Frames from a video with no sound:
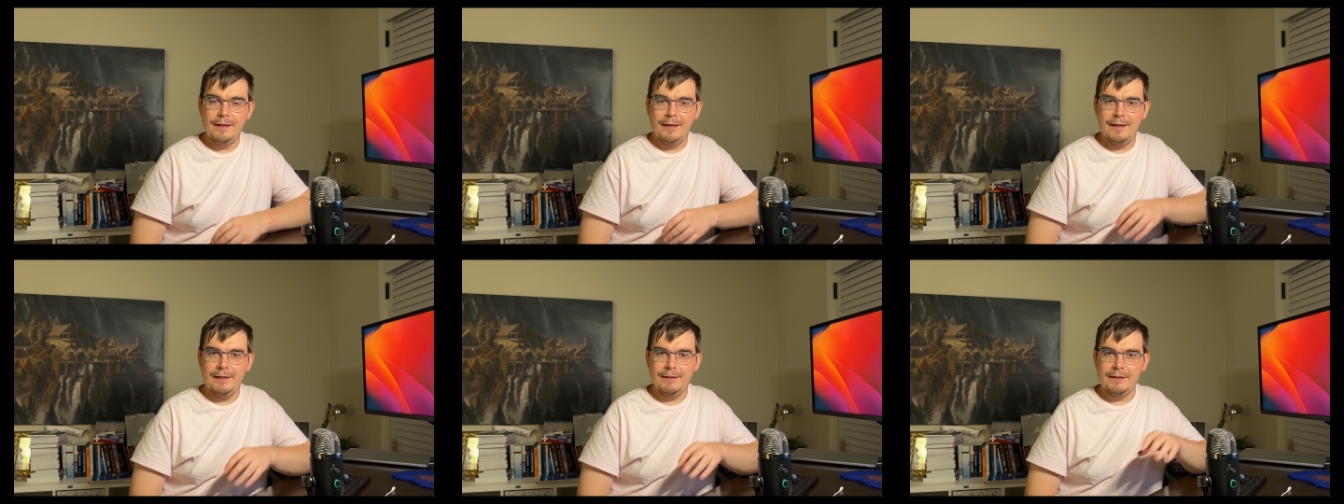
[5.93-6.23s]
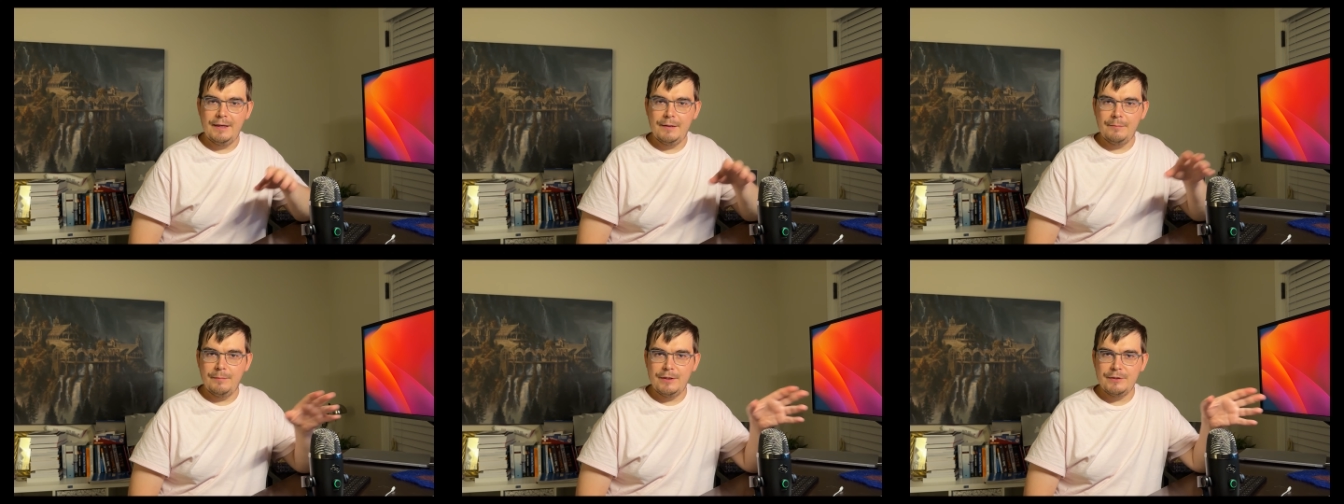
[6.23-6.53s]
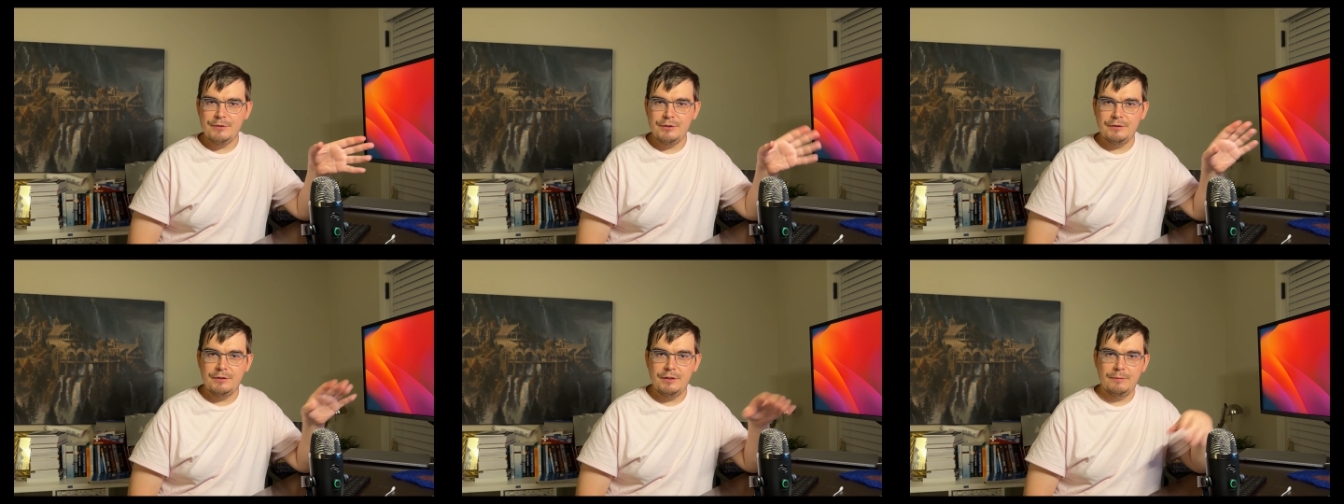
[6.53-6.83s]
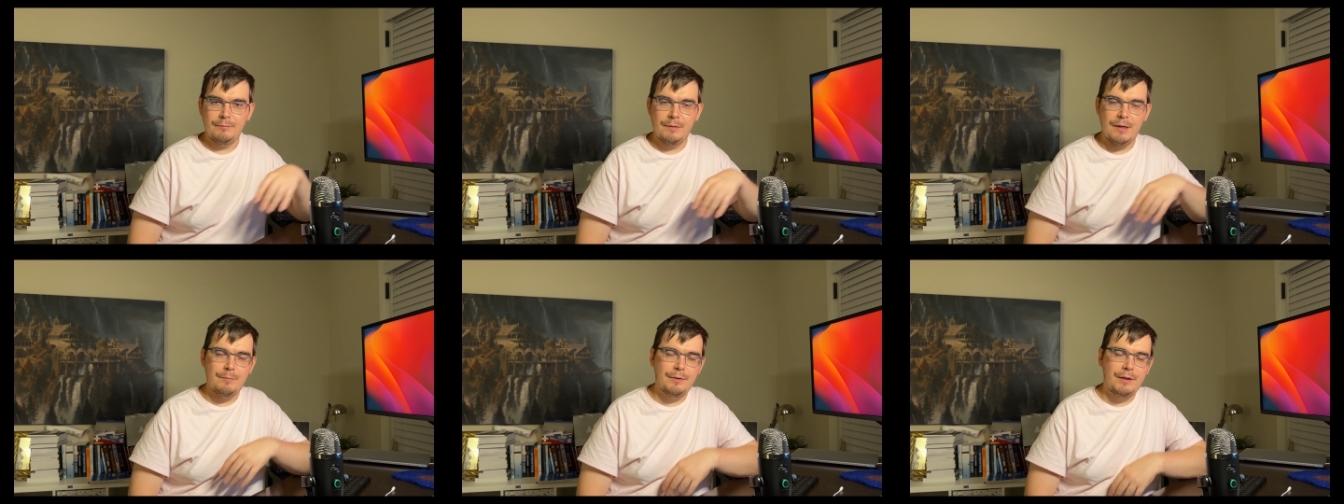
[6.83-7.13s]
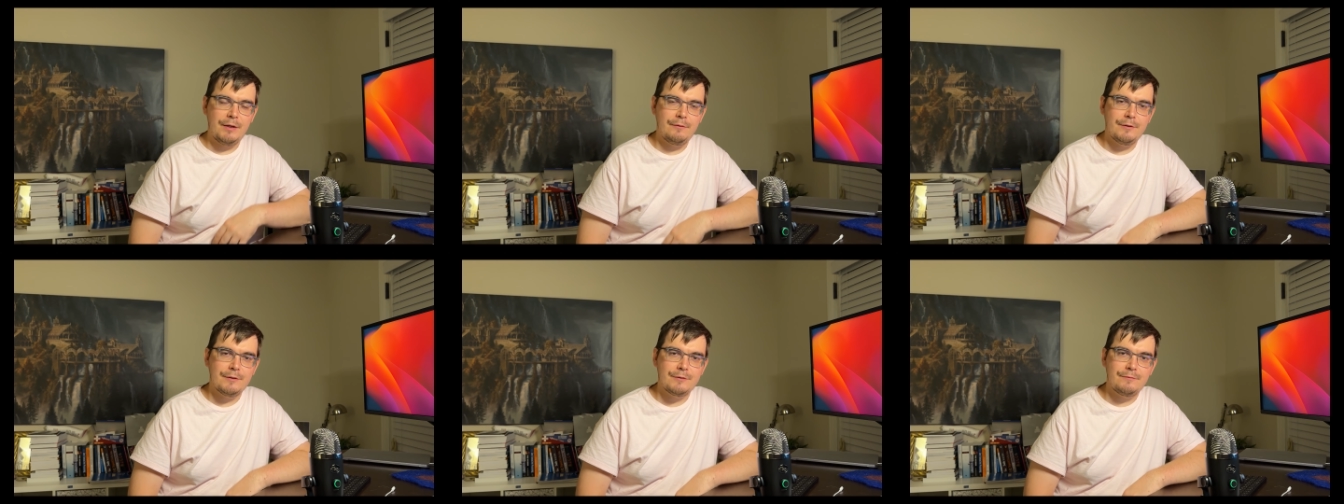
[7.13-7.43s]
and I mentioned in my
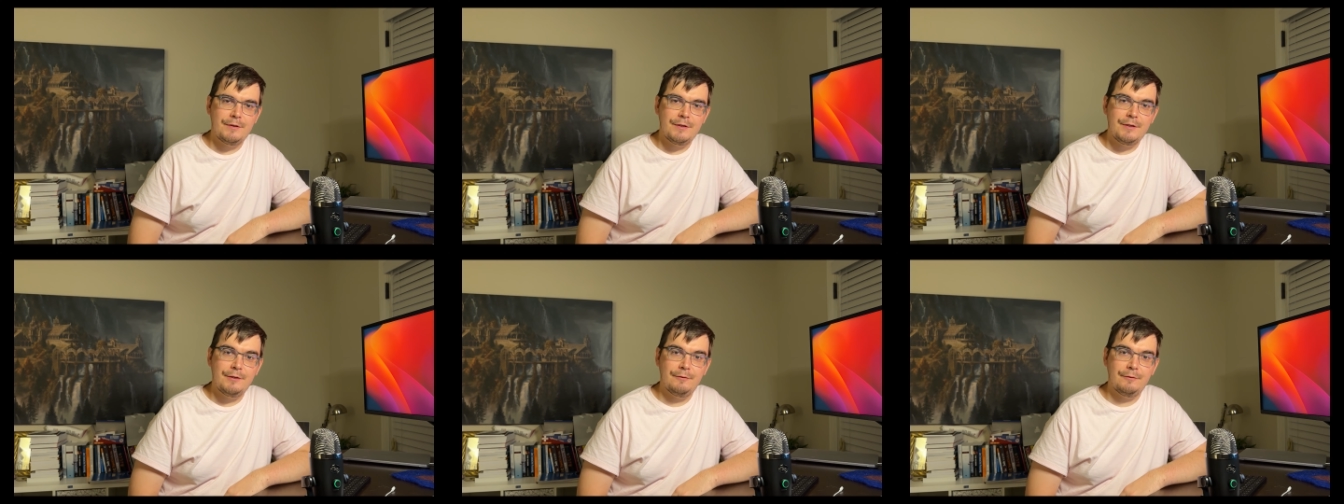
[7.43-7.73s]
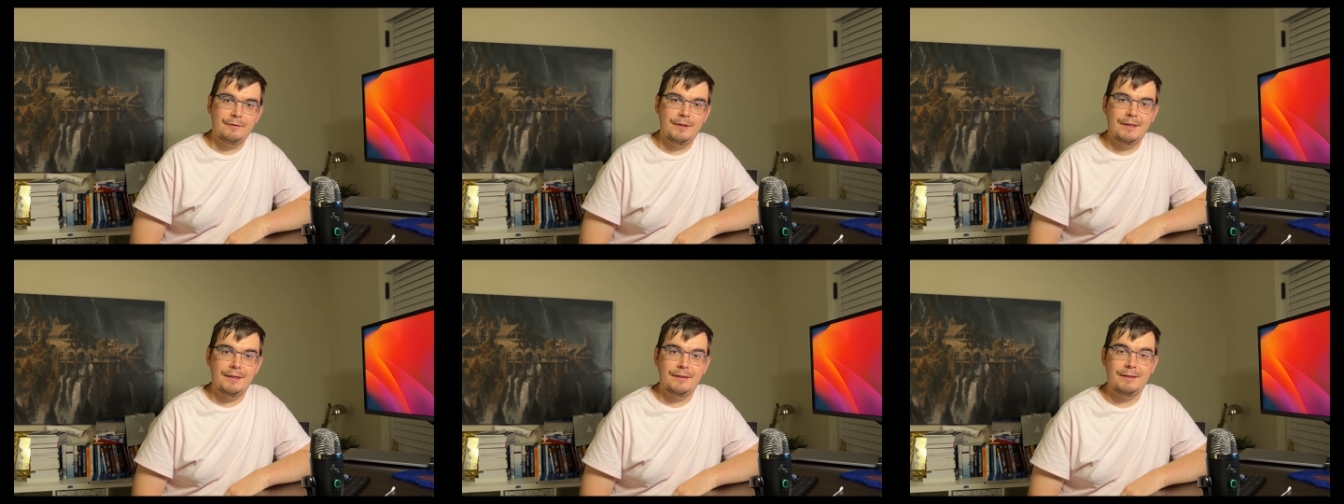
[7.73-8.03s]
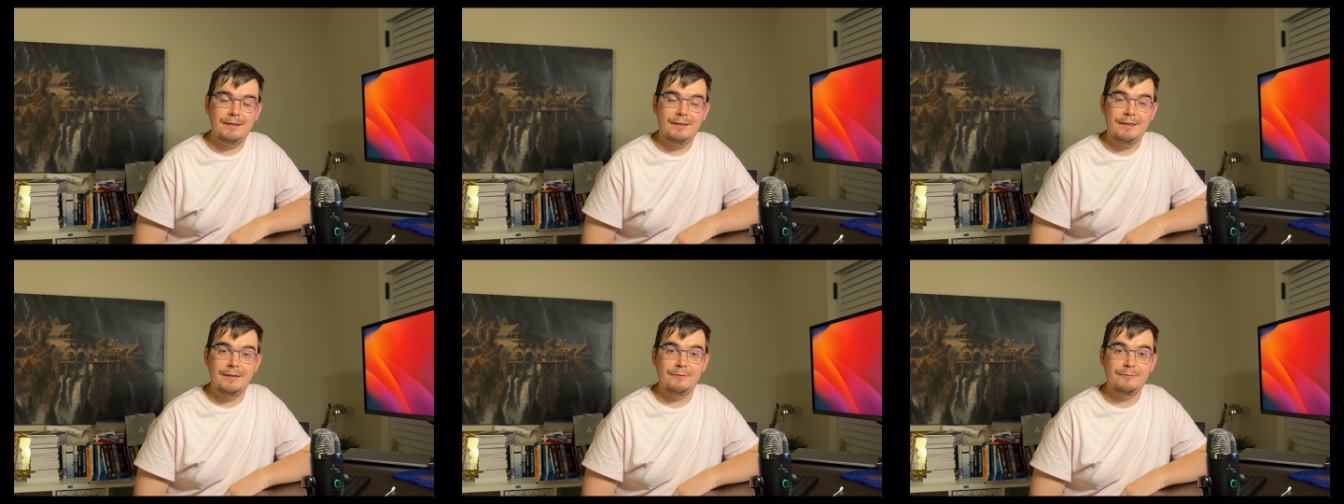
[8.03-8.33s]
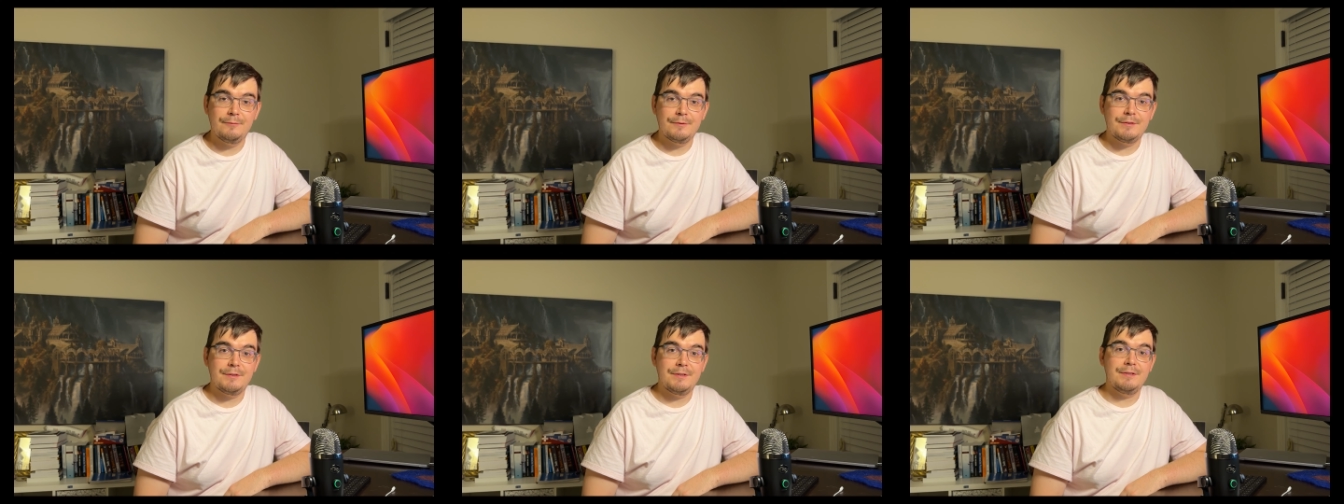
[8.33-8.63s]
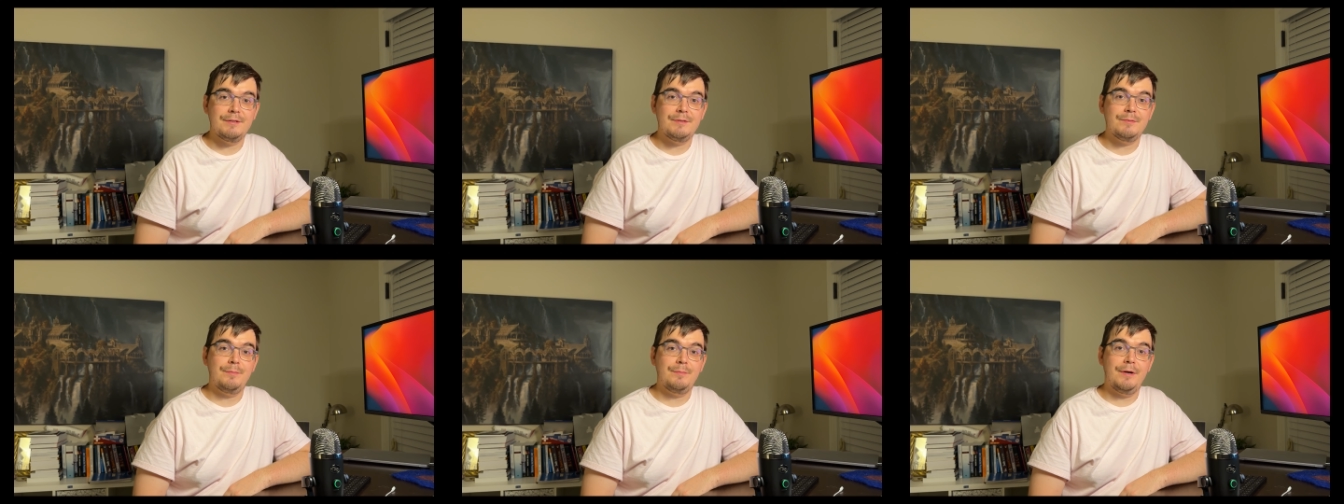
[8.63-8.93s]
previous video that it was
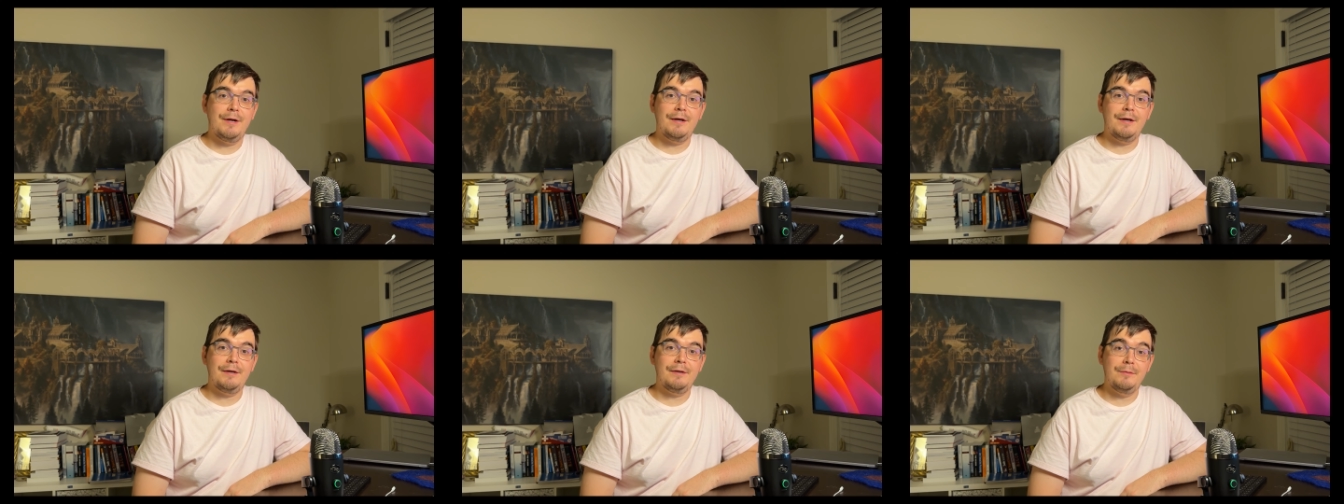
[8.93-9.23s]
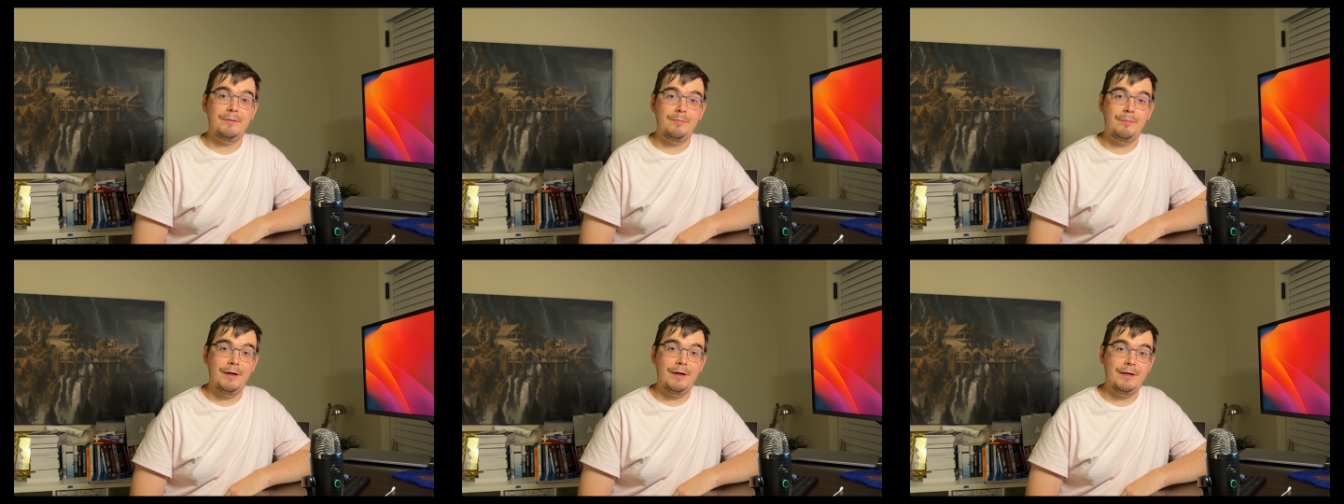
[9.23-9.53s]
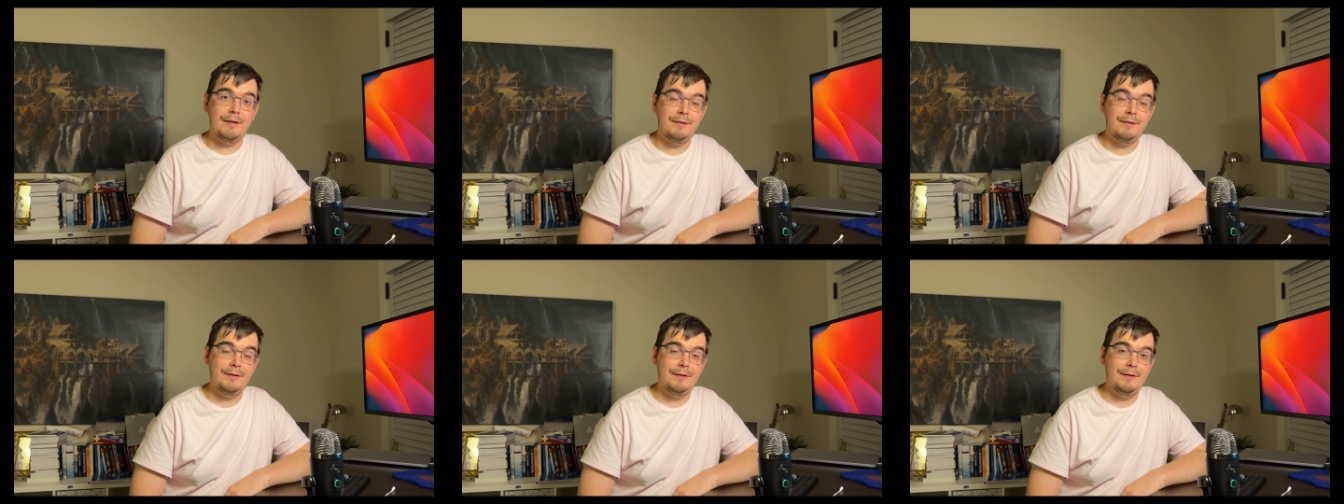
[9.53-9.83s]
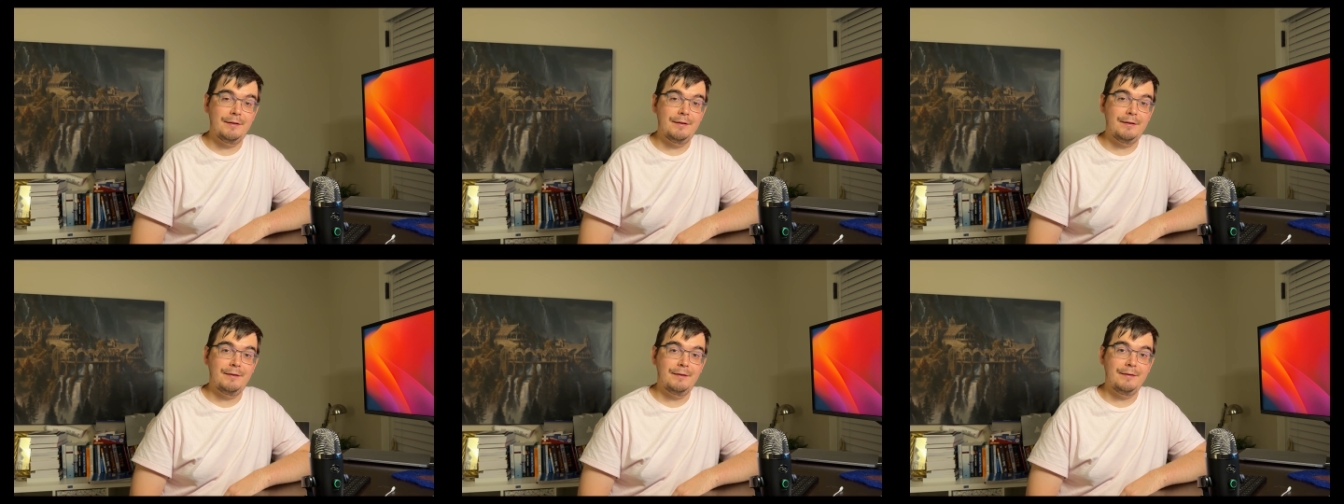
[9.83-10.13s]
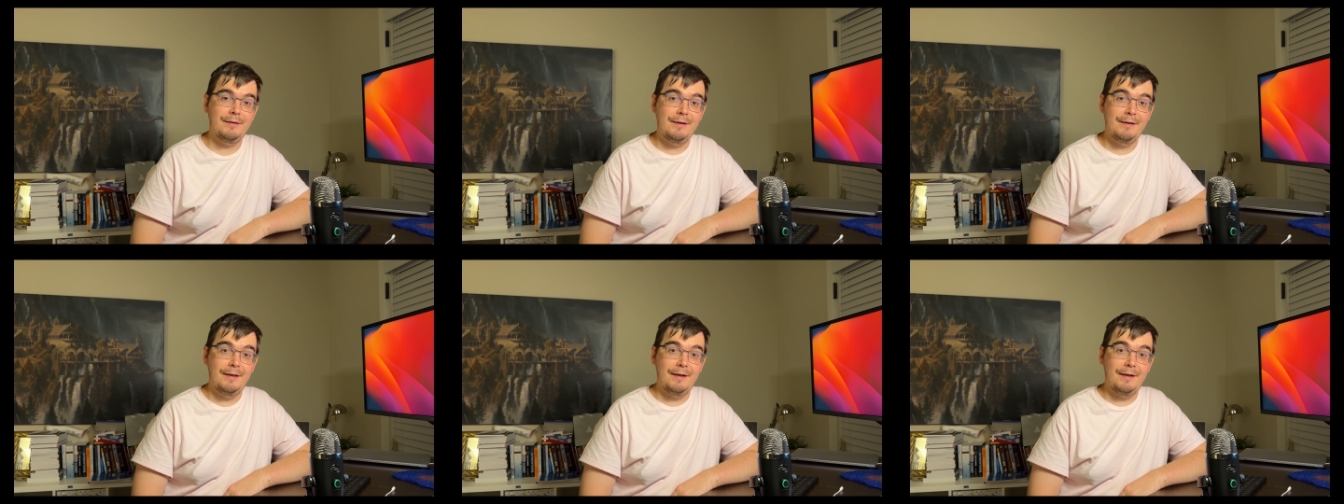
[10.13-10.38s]
inspired by the